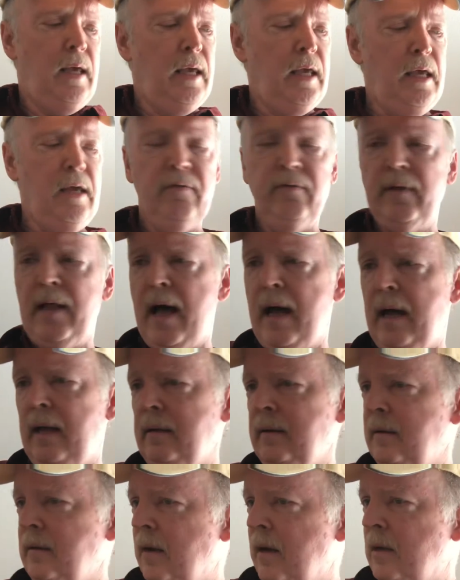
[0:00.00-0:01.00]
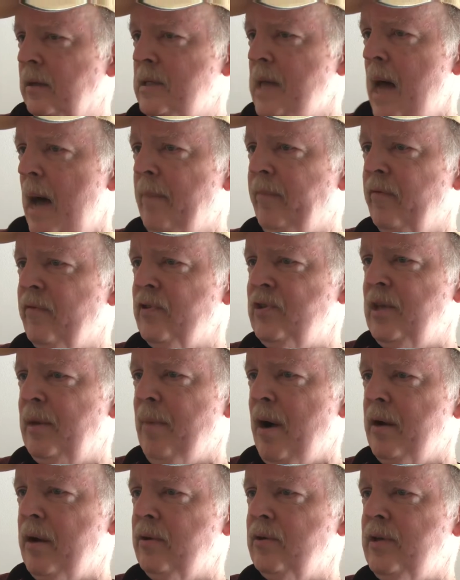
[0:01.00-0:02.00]
E flat on top of the C
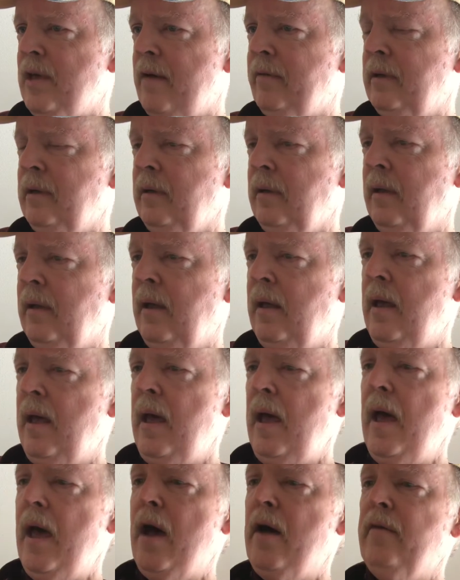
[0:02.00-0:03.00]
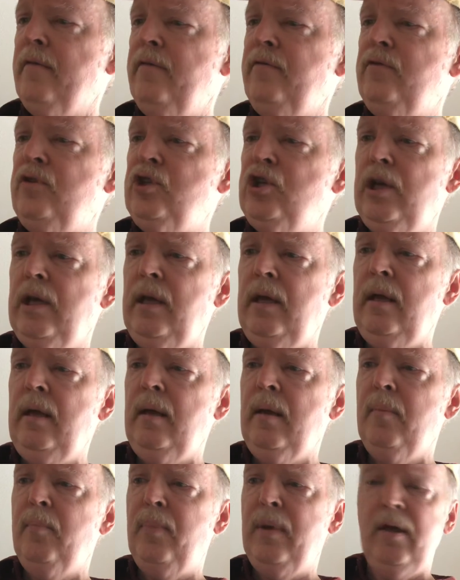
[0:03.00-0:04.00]
minor 7. F, G,
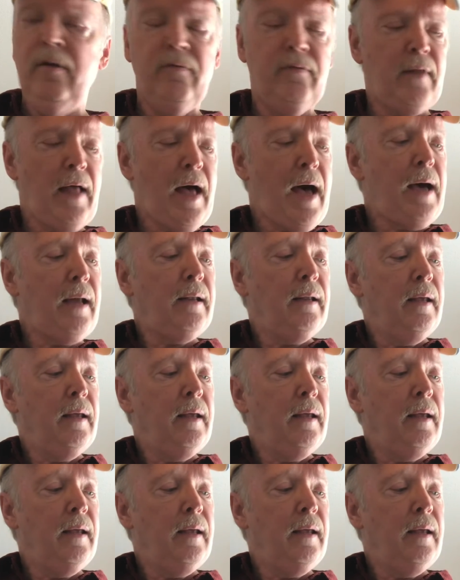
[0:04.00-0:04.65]
B flat,